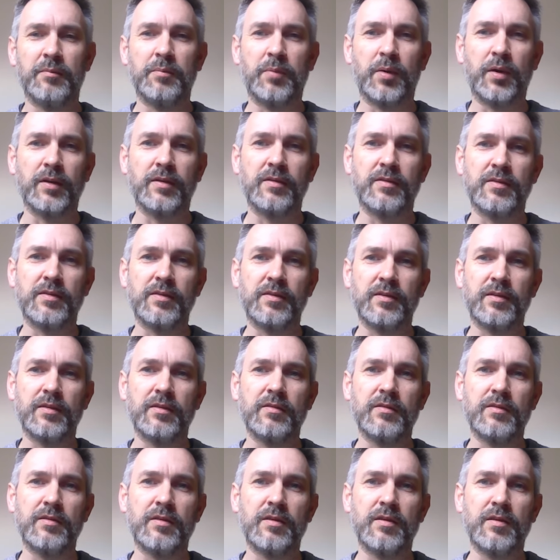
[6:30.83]
But
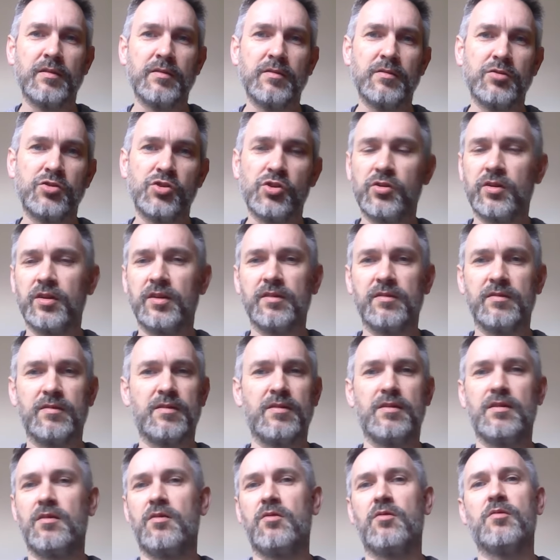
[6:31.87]
during
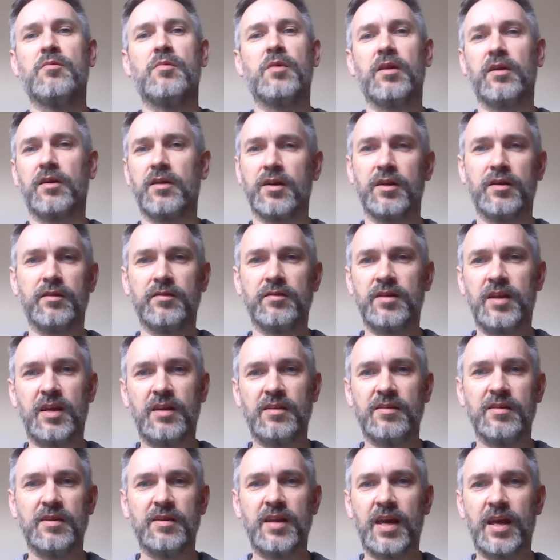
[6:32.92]
normal kind of
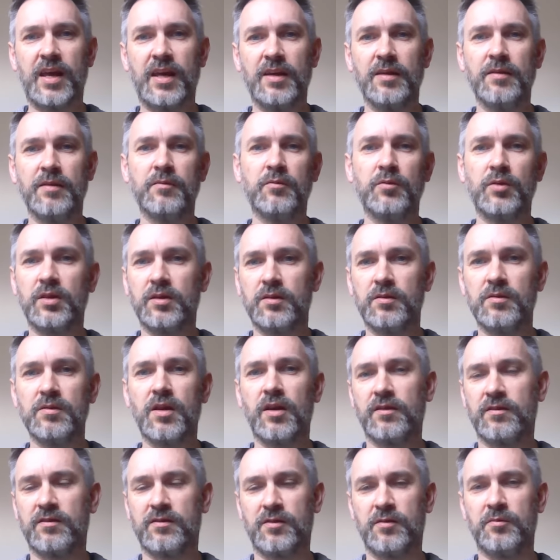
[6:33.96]
day-to-day,
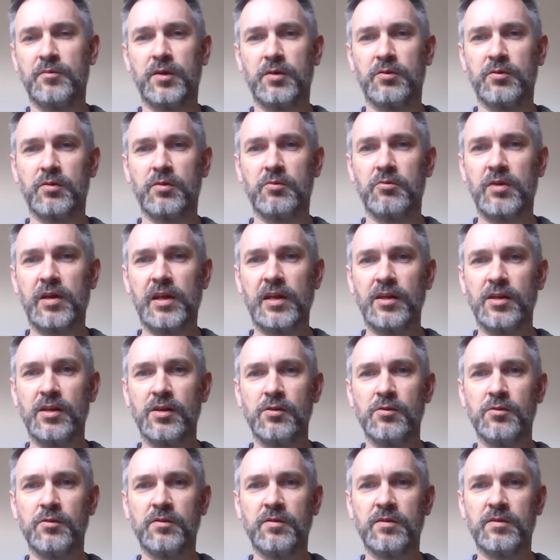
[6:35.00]
not something we really
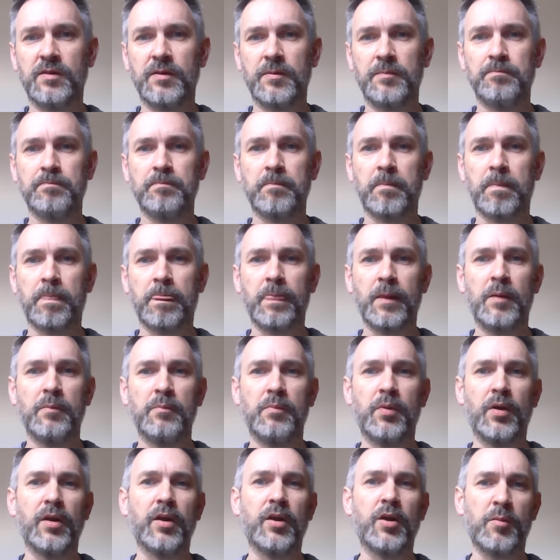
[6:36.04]
used.
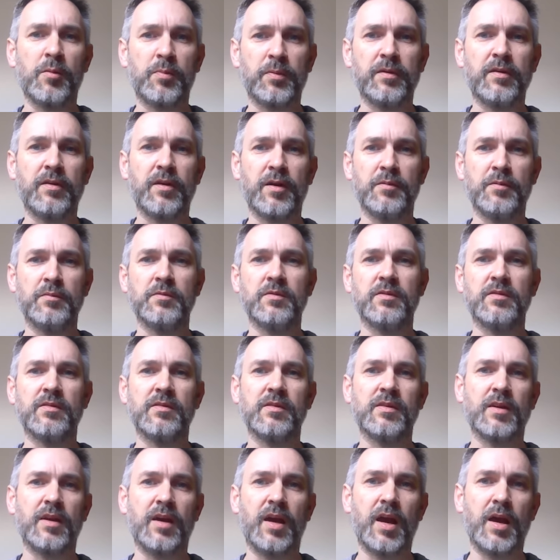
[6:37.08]
But a couple of
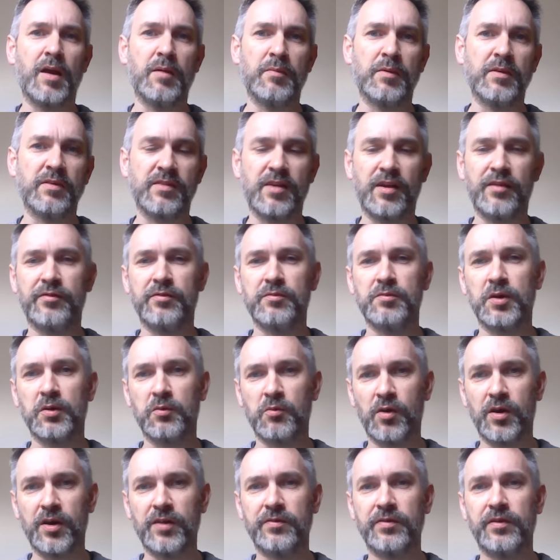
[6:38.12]
times, myself and my
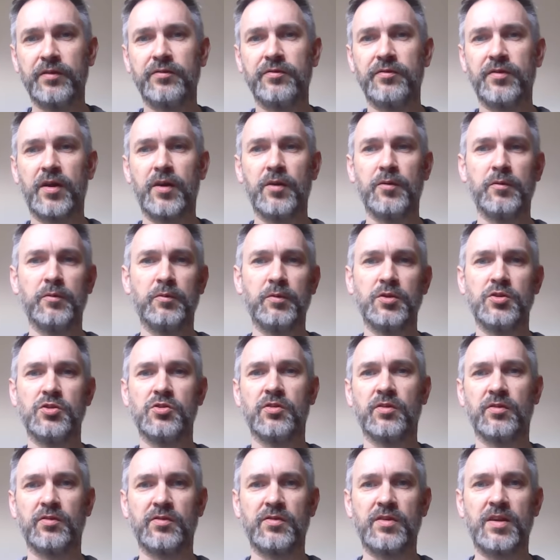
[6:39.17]
wife have found we
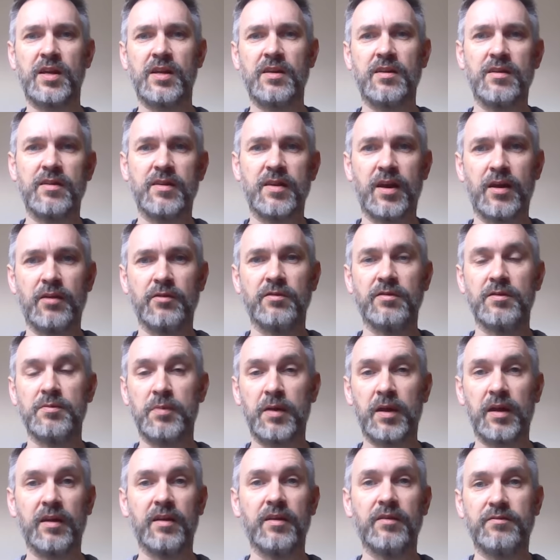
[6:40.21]
just needed the house to
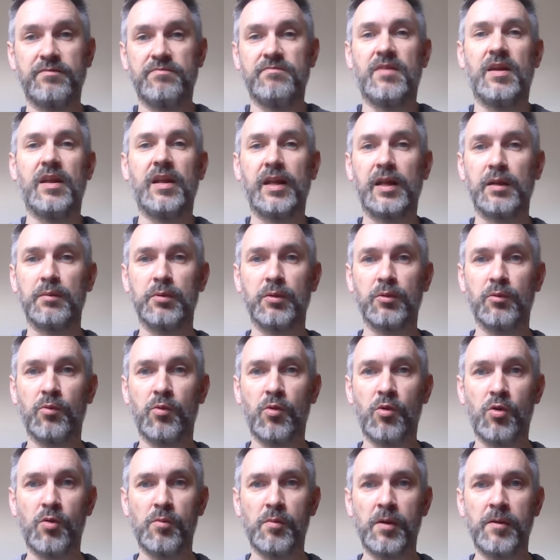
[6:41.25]
be a little bit
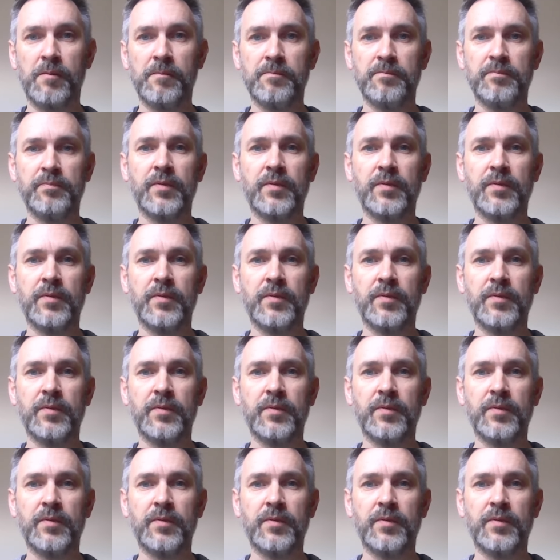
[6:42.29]
warmer.